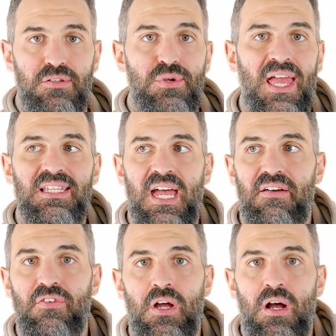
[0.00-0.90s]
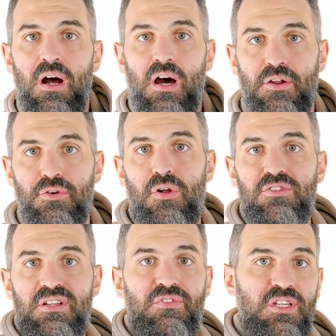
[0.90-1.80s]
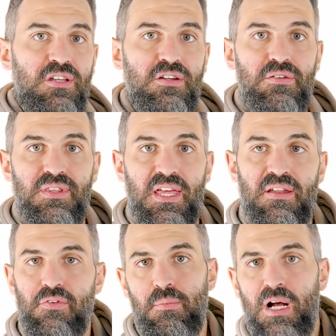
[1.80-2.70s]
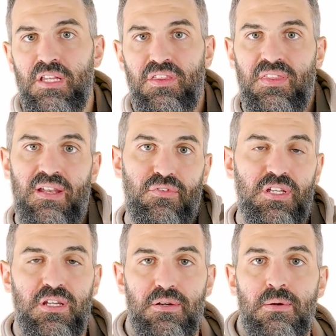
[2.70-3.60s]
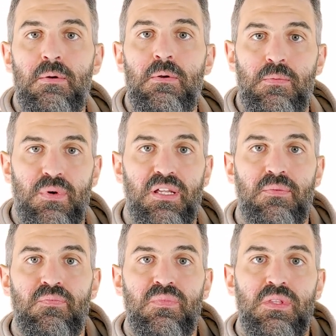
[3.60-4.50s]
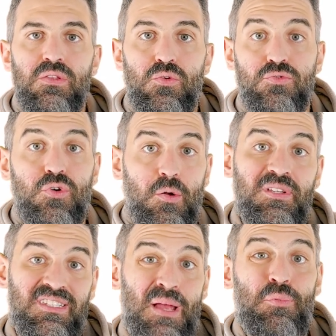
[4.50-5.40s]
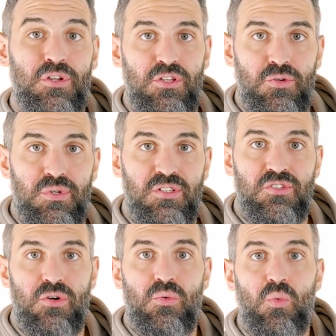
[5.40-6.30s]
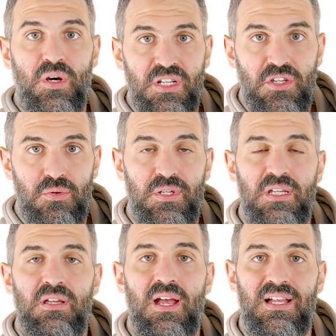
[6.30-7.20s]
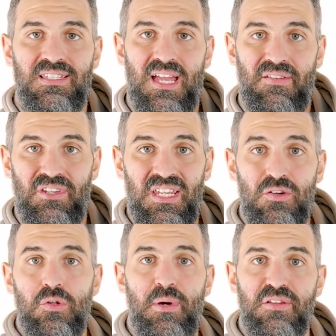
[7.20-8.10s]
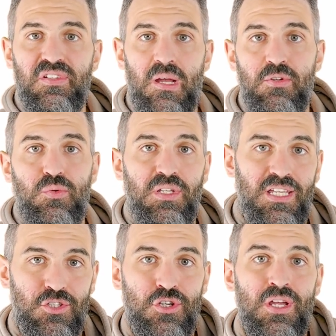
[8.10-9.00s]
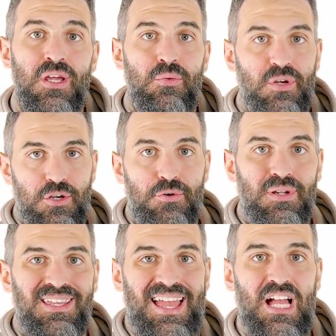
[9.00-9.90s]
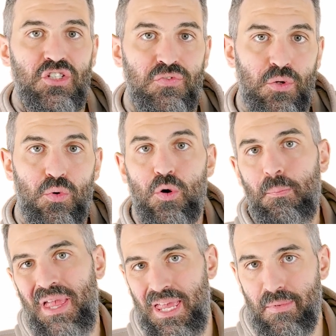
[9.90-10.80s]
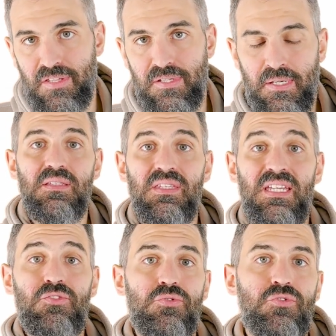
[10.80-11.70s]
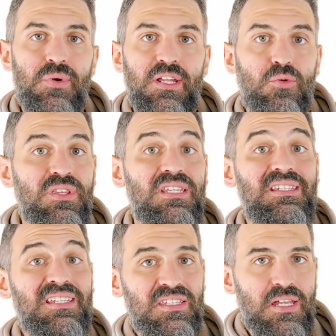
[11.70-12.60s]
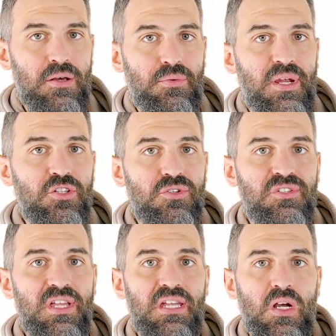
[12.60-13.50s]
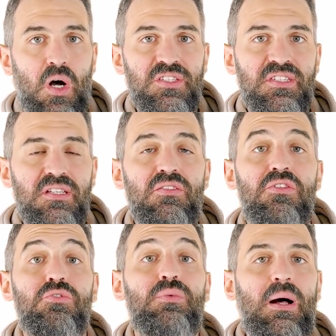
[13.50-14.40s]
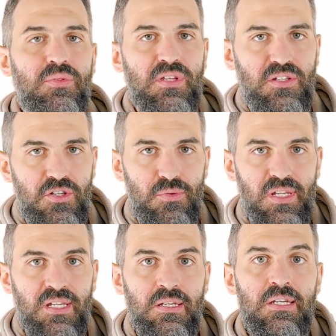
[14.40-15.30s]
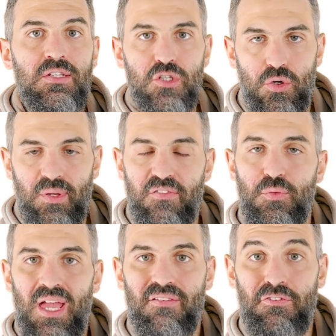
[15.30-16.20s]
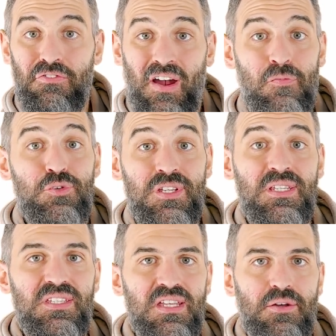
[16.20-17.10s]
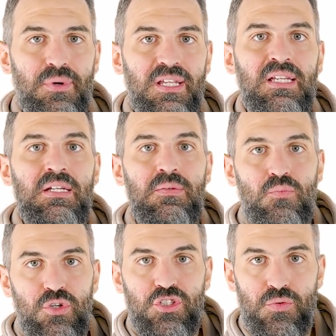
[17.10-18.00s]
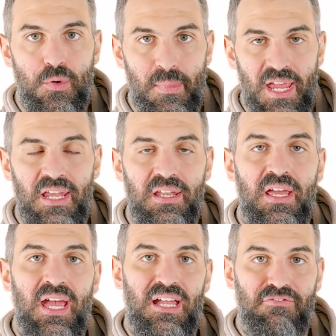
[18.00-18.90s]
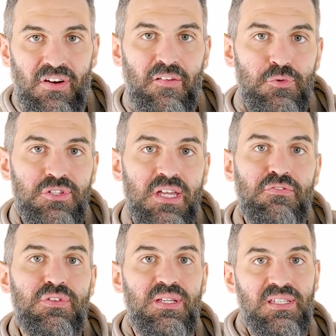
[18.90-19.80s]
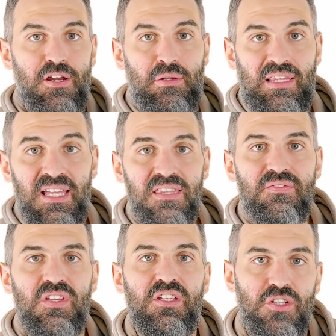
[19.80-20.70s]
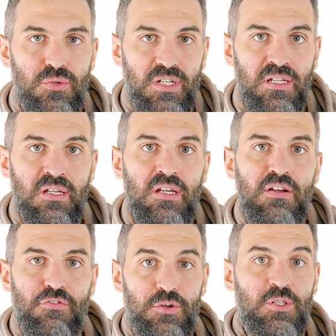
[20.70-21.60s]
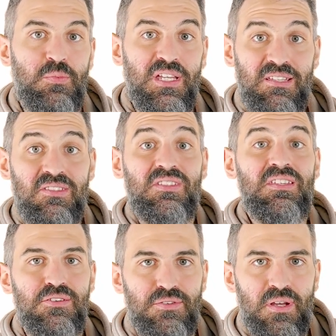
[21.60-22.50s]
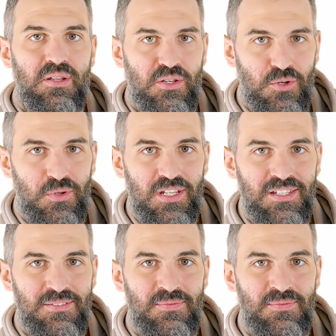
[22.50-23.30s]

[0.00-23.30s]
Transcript: You can't have $100 every year and then every month and then every year, right? Those would all be separate annuities. So one annuity has to have an equal amount of time between each recurring cash flow or payment. The interest rate or the discount rate should stay constant throughout the annuity. So if we have a 5% discount rate, we should remain at 5% for the entire length of the annuity for it to be considered an annuity.